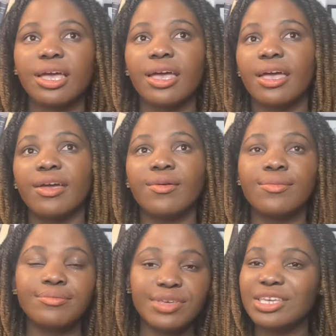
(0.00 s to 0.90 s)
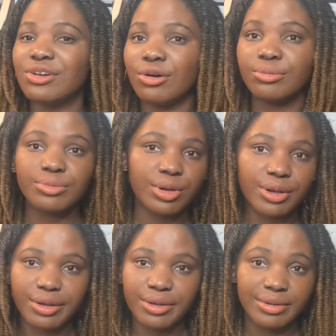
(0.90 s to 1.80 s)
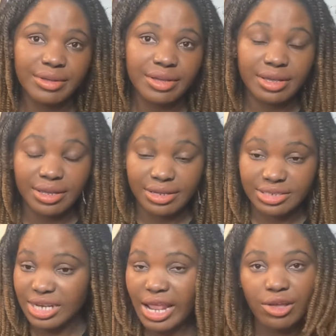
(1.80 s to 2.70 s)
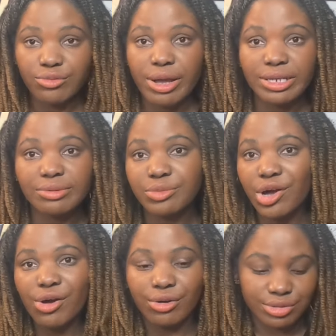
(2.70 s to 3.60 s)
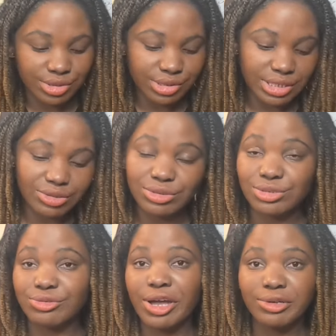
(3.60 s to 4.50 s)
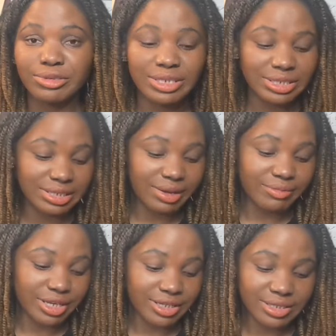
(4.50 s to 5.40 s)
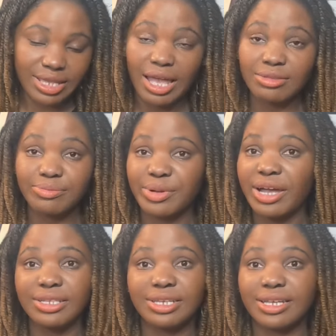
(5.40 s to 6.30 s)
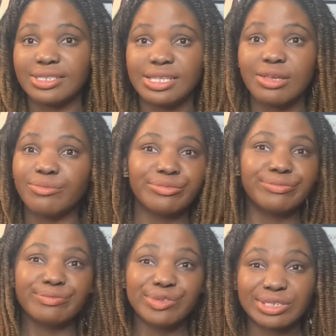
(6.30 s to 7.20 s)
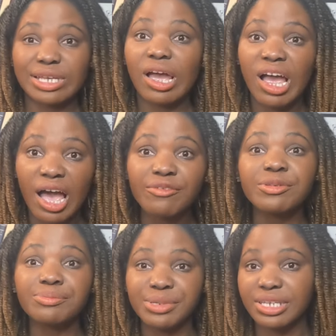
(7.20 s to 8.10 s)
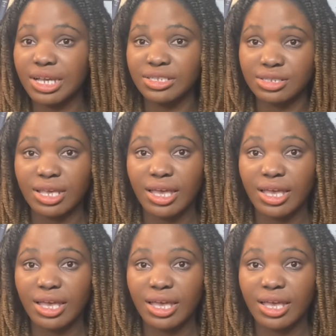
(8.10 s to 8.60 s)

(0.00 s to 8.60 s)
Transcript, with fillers: and Mio, but she like Gwanhee more. So she go to work Gwanhee. I'm like, that paradise, they must have a big as